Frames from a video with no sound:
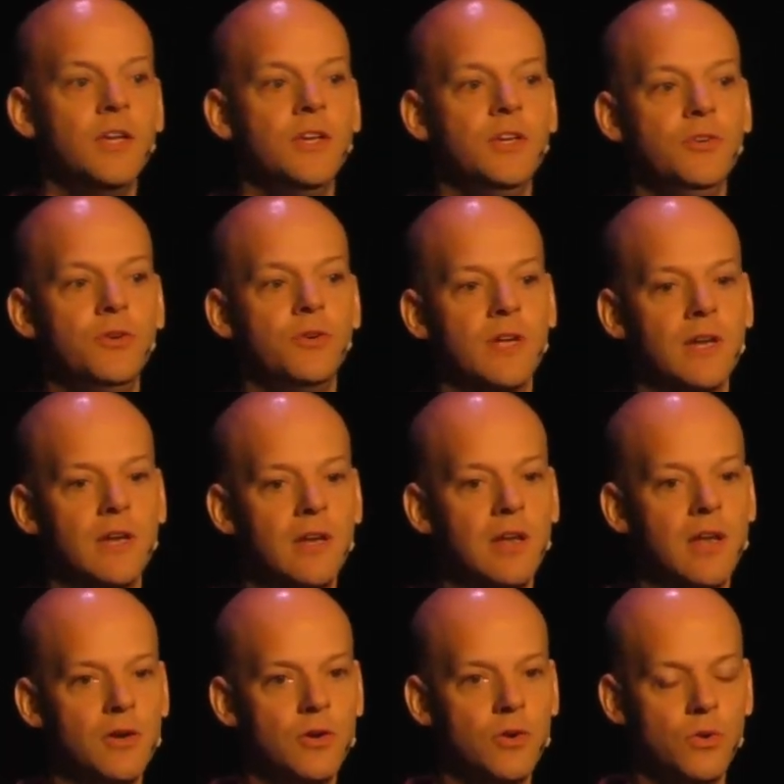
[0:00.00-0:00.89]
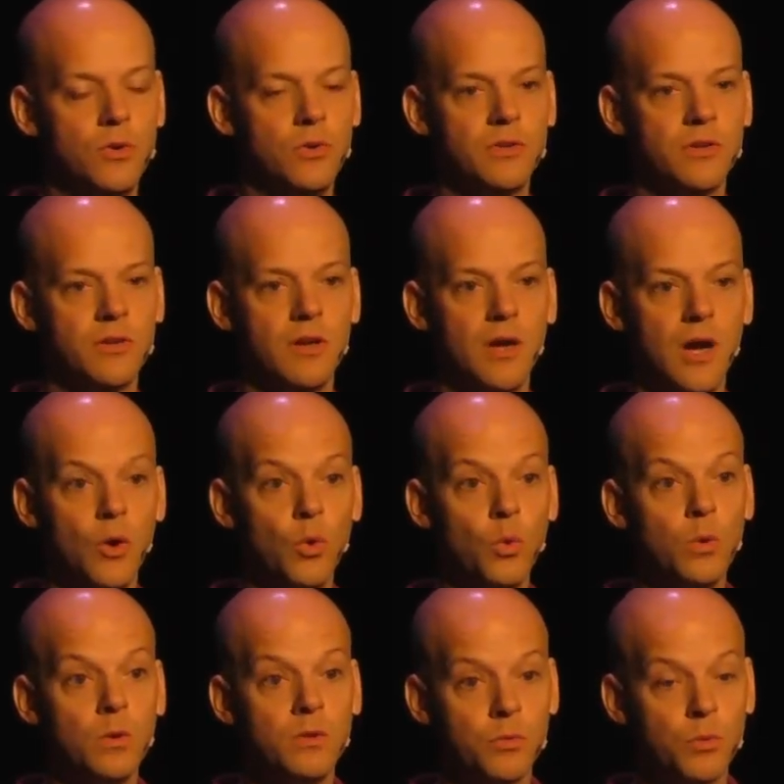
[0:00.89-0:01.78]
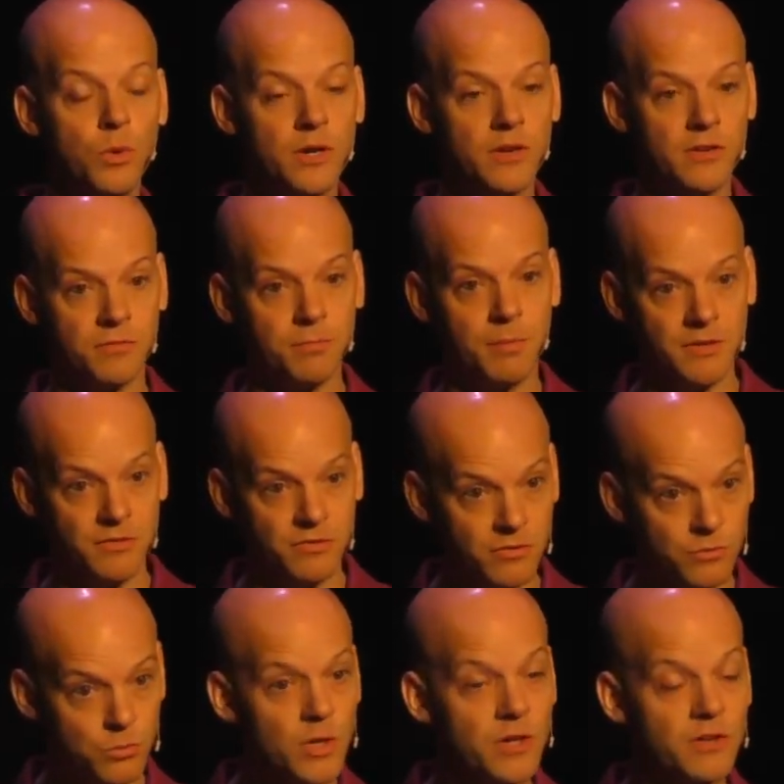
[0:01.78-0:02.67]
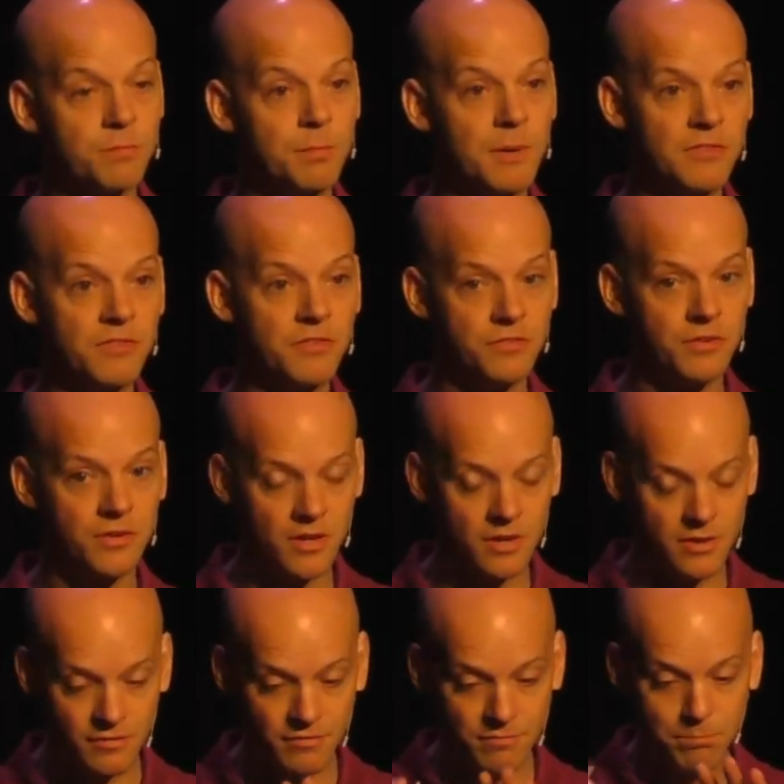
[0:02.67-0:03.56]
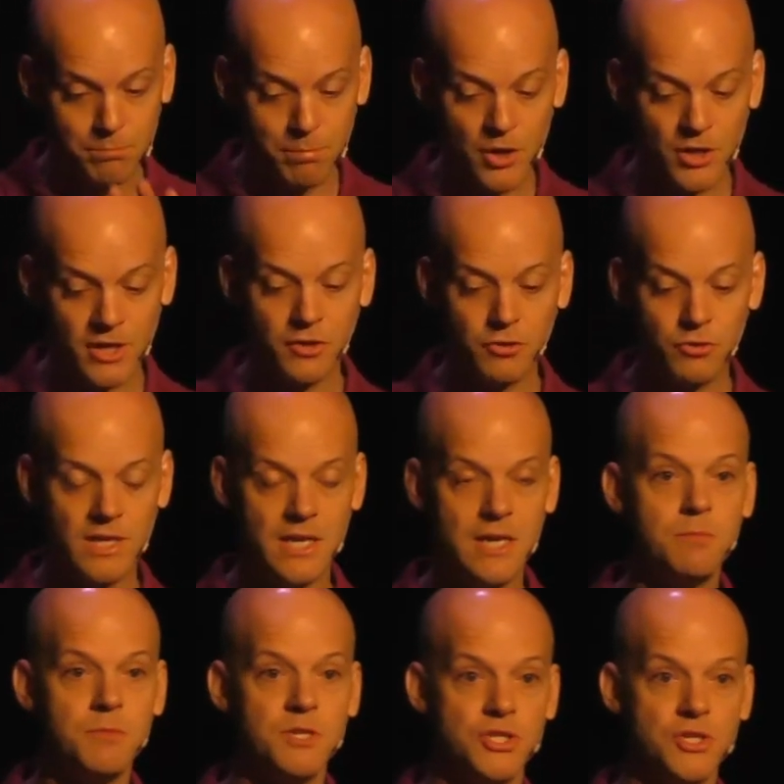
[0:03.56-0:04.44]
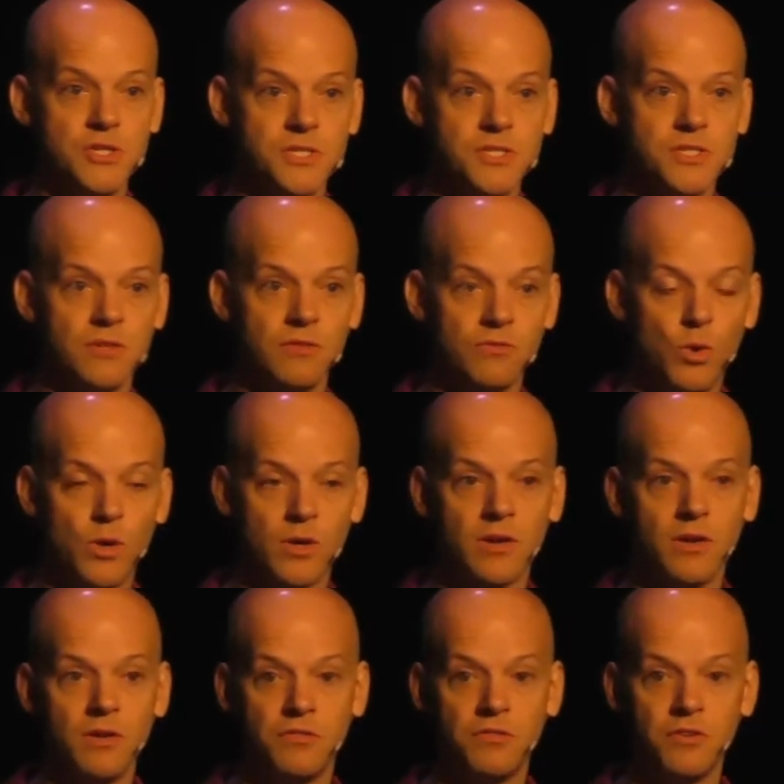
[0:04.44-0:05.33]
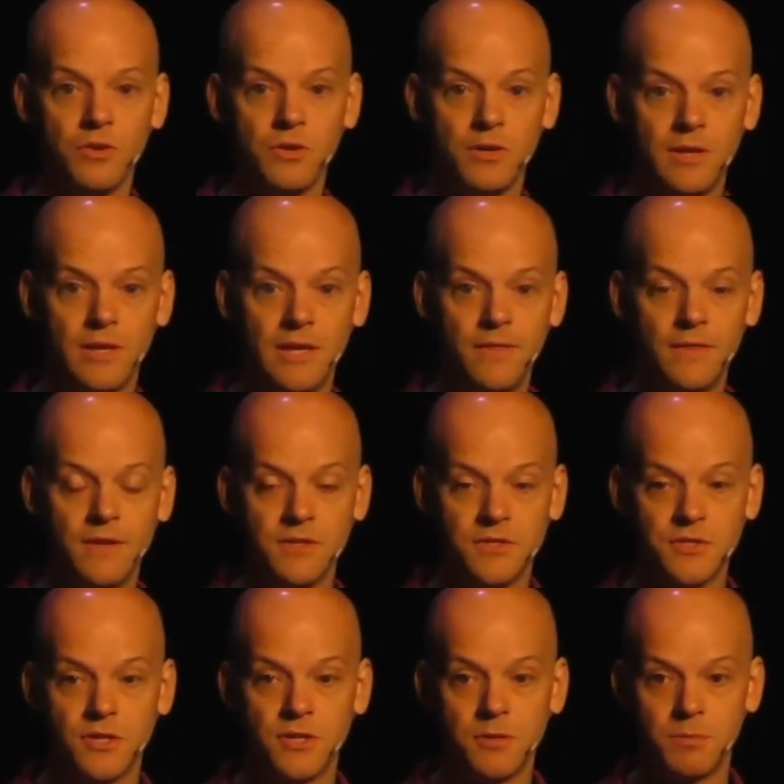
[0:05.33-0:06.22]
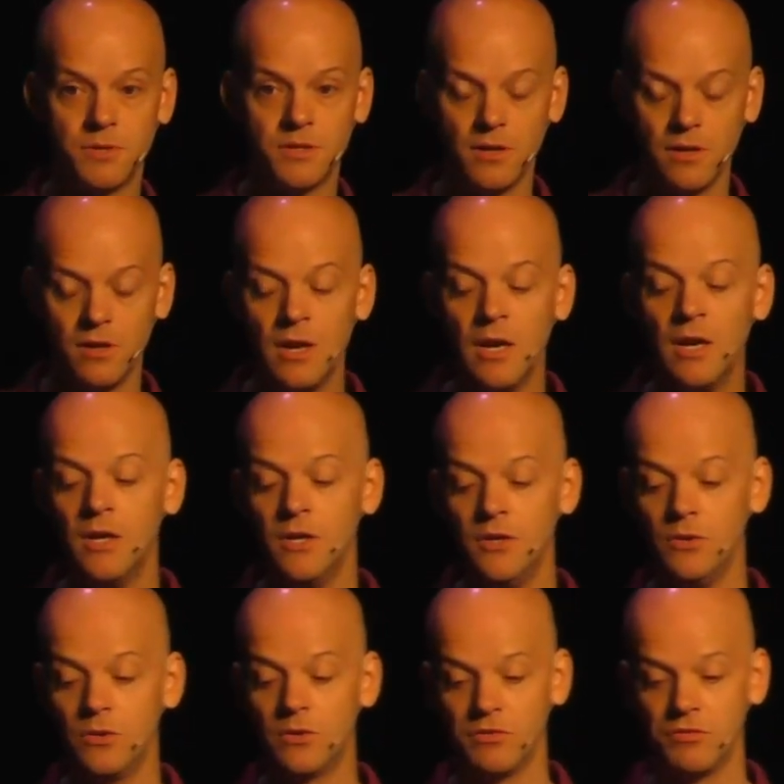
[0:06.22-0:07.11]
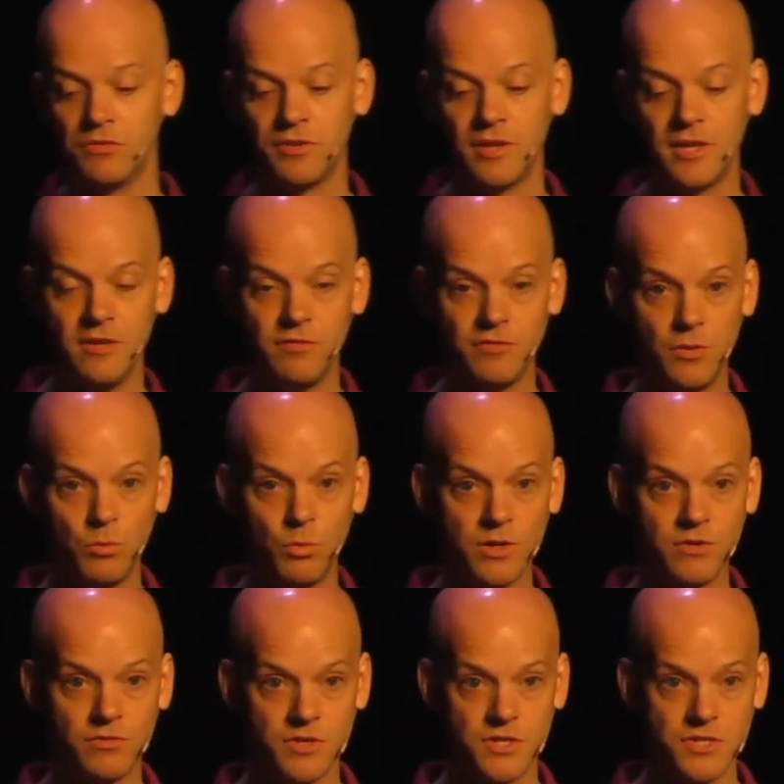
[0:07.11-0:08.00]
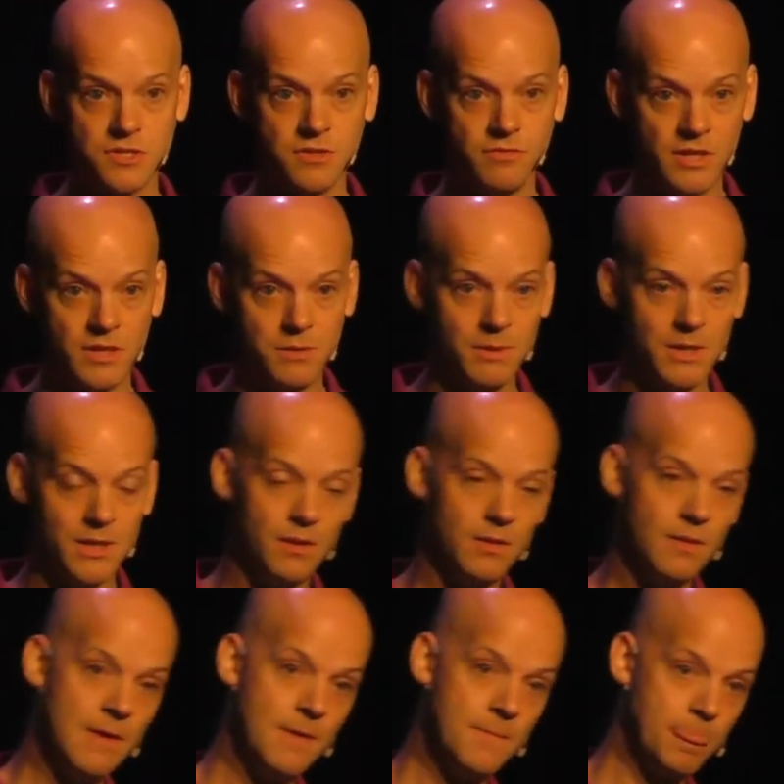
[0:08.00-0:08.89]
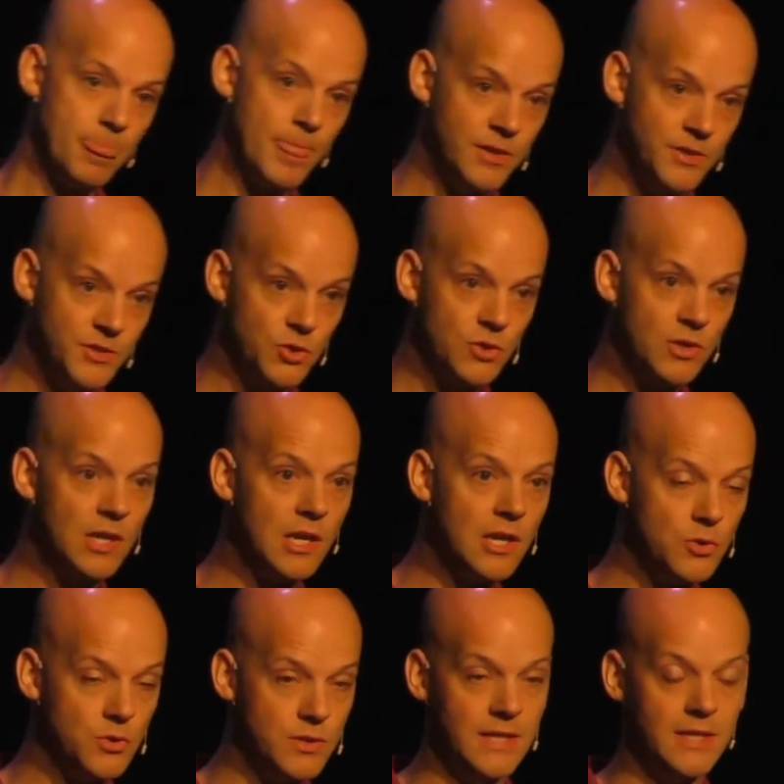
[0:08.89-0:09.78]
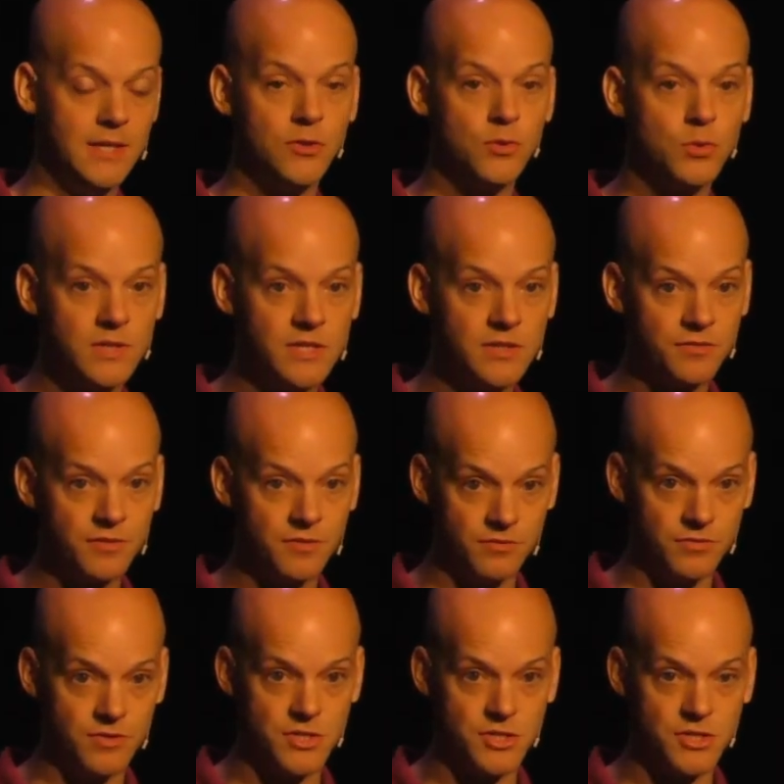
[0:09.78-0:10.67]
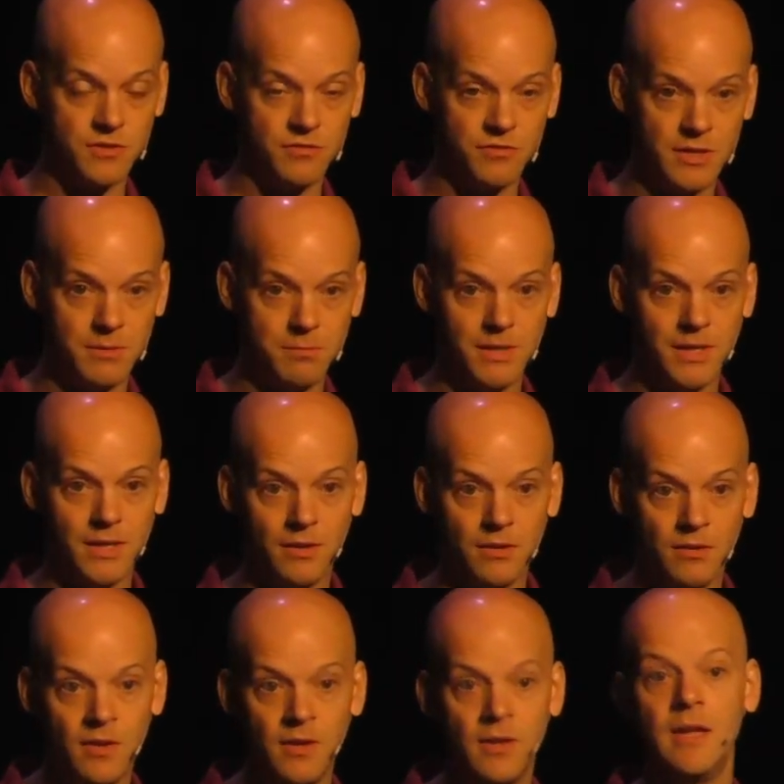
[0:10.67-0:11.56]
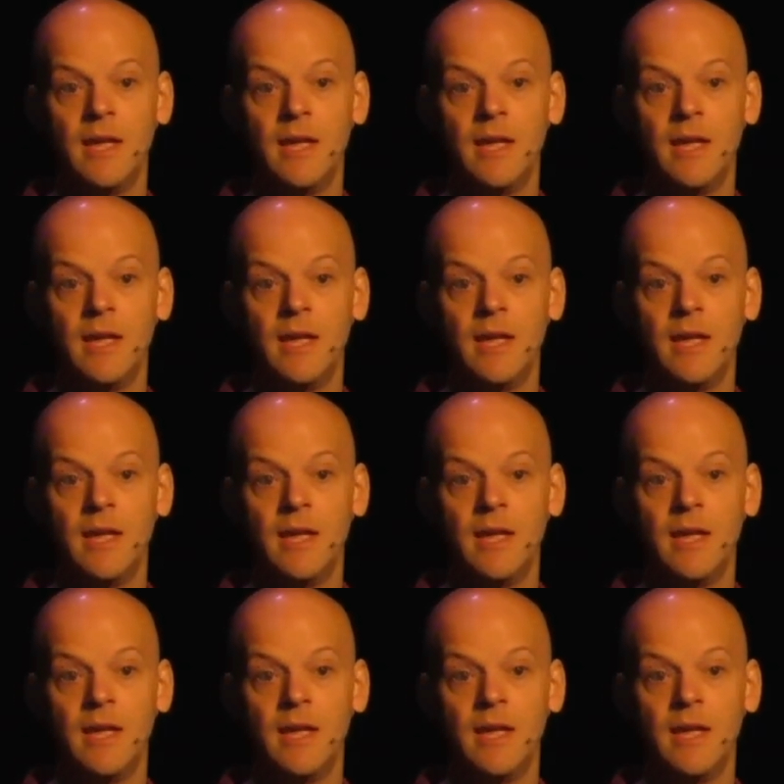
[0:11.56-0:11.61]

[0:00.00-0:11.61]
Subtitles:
You can load old workspaces. Workspaces are kind of binary images of what goes on in the interpreter. You can save in one version of APL, and you can load it into a different version of APL.